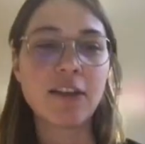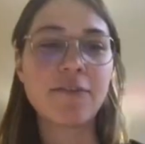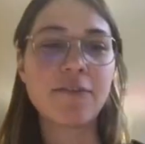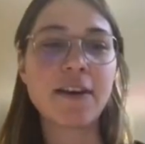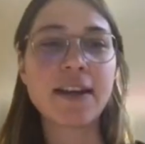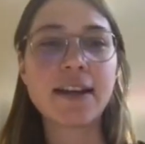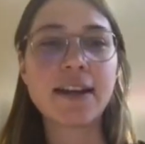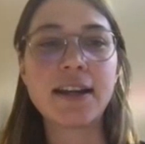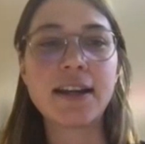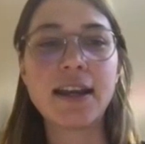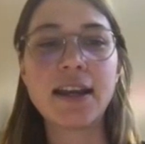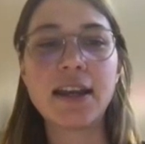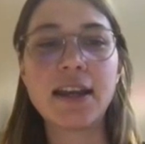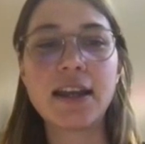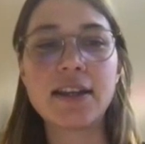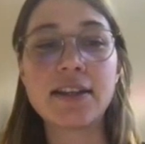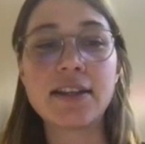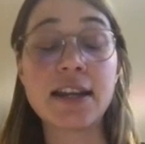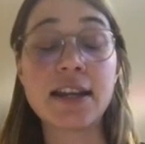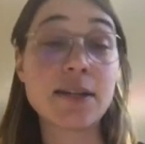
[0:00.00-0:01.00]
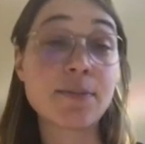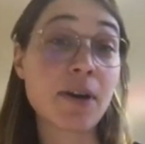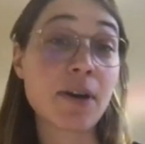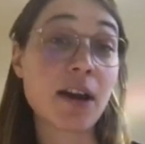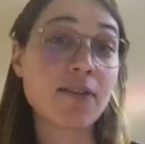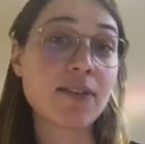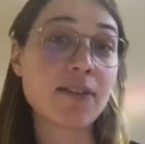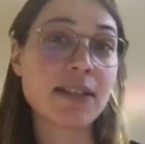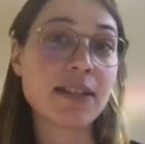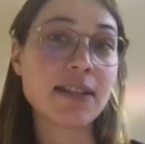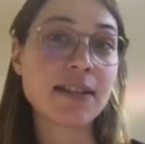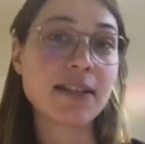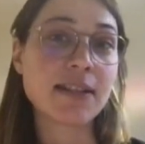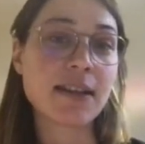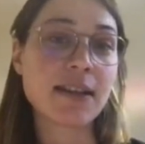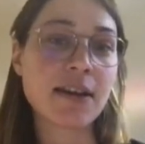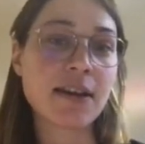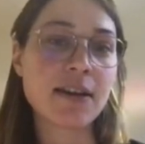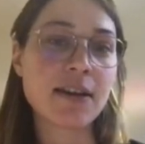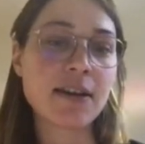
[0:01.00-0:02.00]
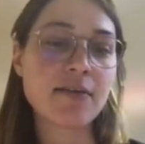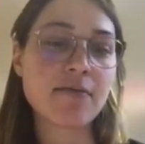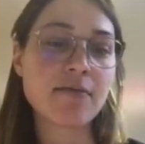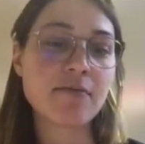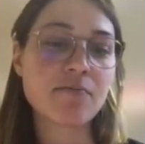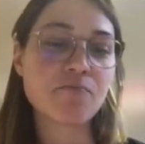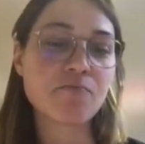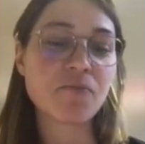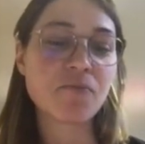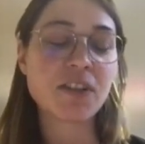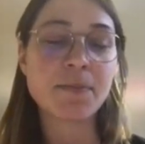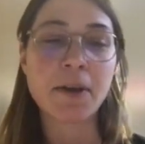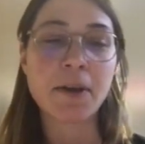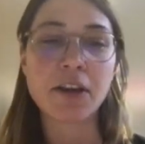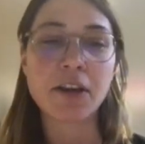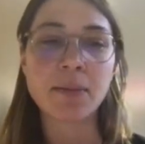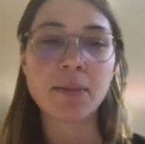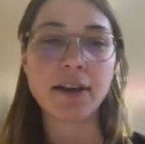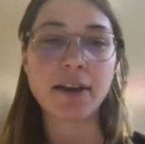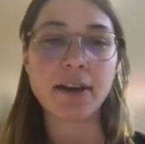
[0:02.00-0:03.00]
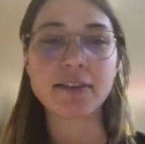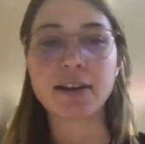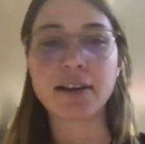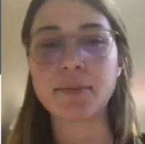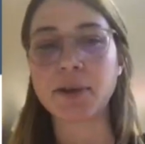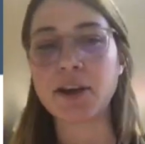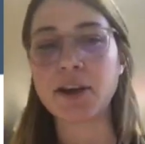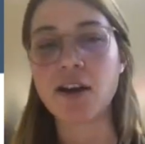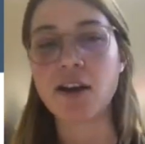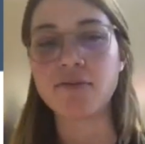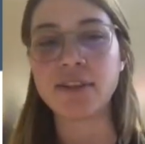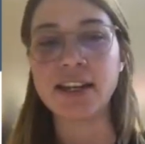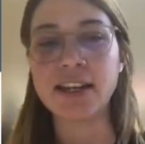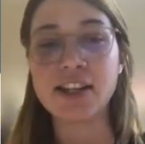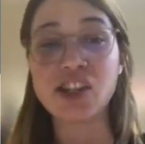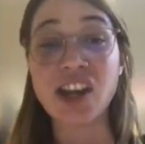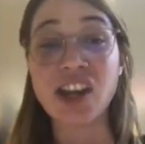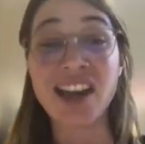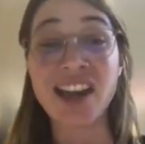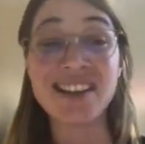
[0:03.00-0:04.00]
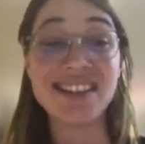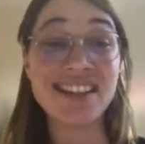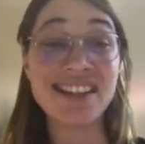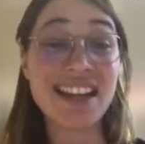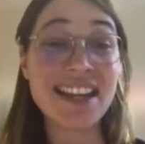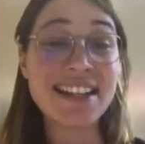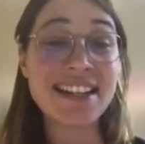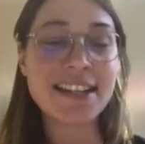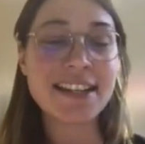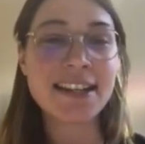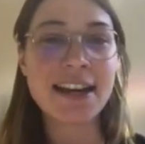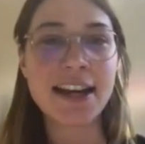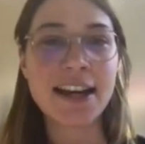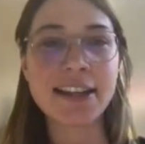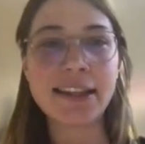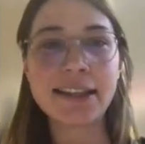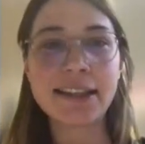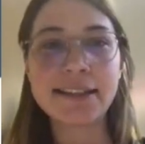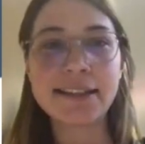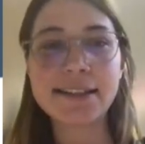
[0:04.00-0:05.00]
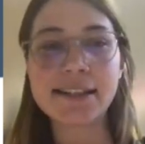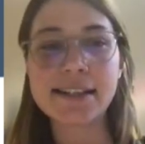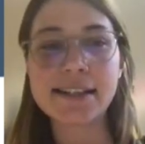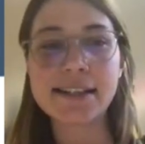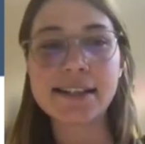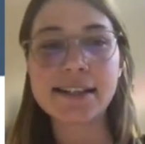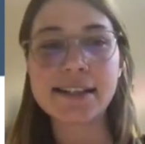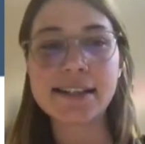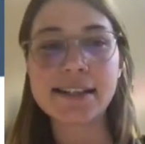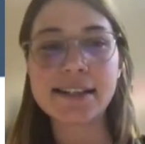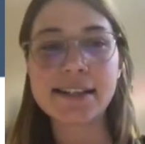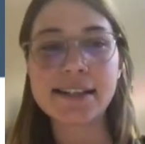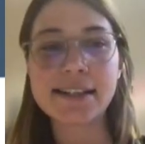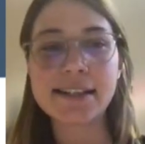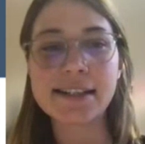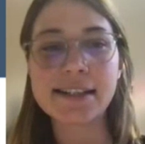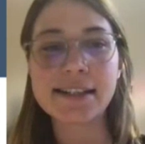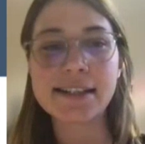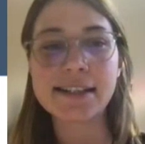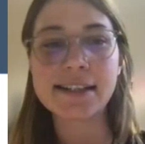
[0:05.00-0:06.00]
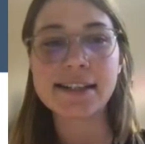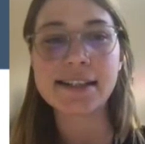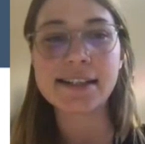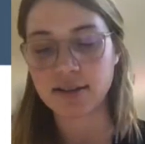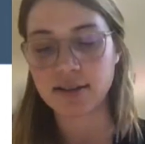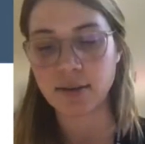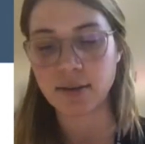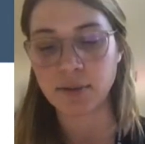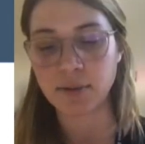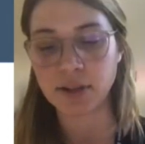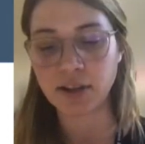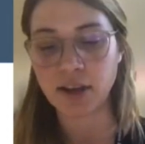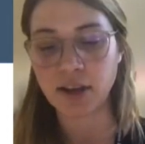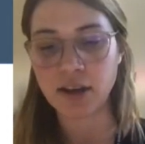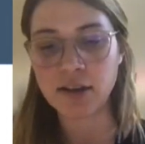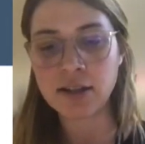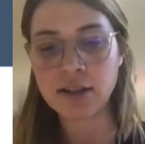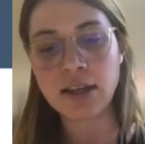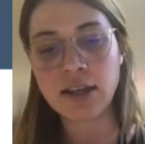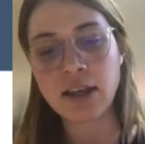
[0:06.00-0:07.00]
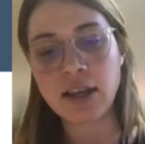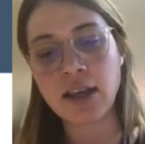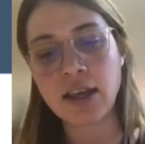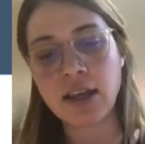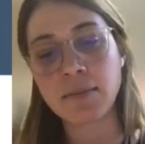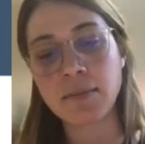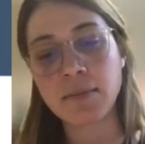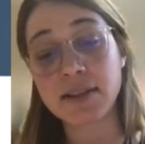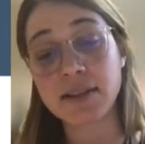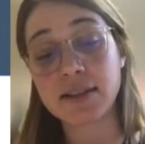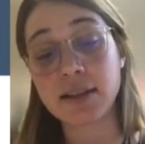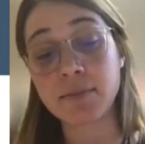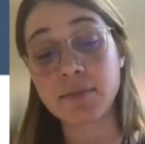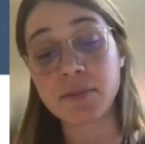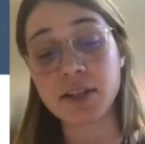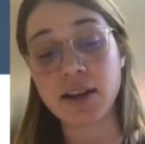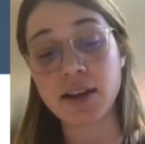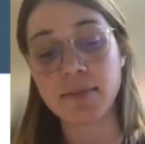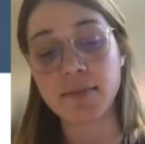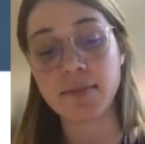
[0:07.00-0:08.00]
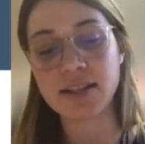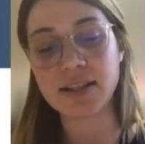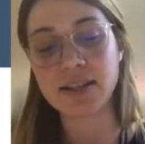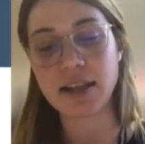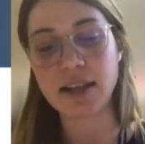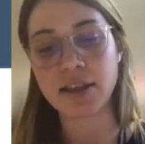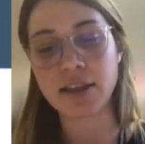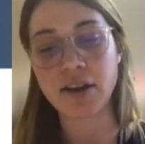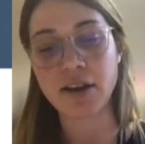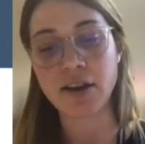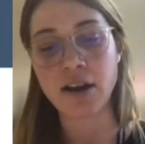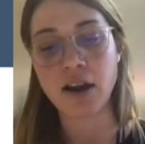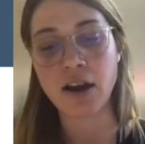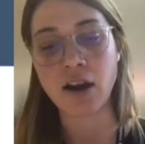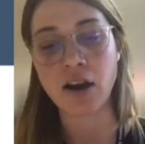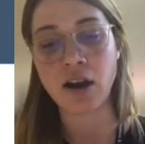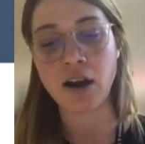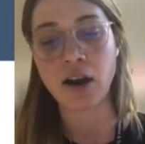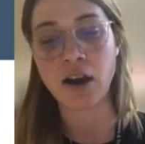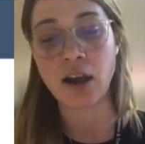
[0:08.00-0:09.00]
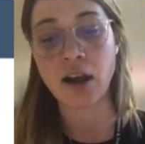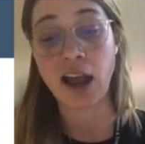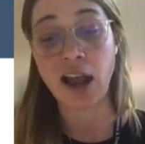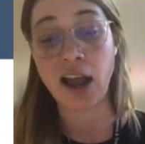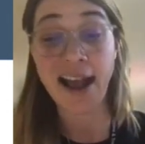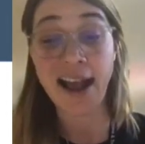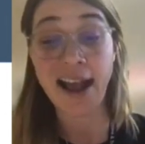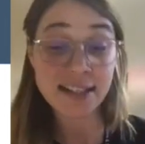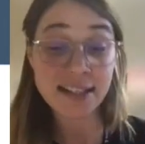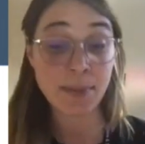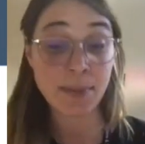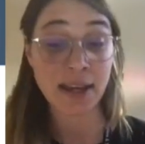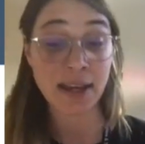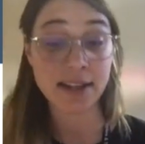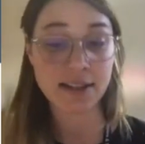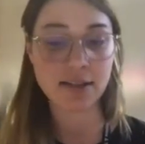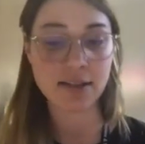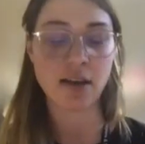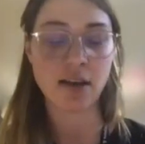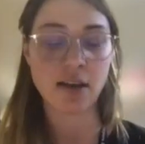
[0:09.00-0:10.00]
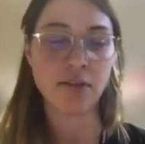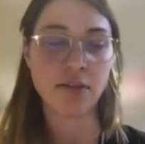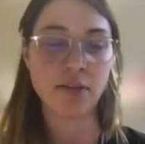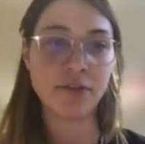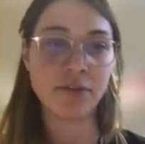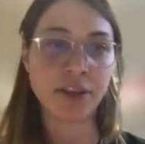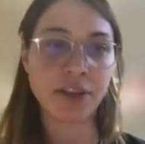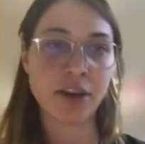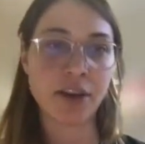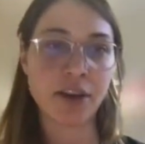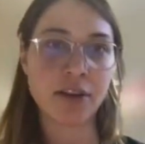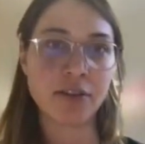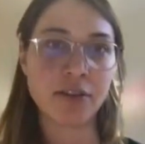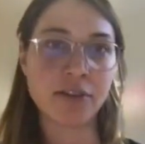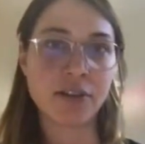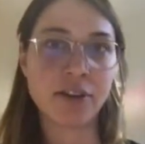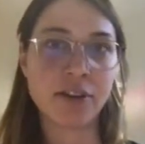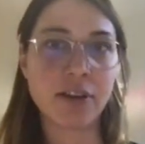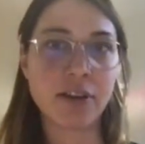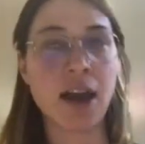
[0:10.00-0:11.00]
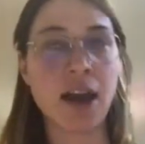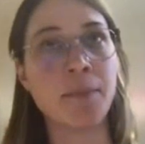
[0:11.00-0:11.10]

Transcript: And finally, data privacy. So spoken about how we can't really share data. I think this is less of a concern with code, but sometimes there are aspects of the code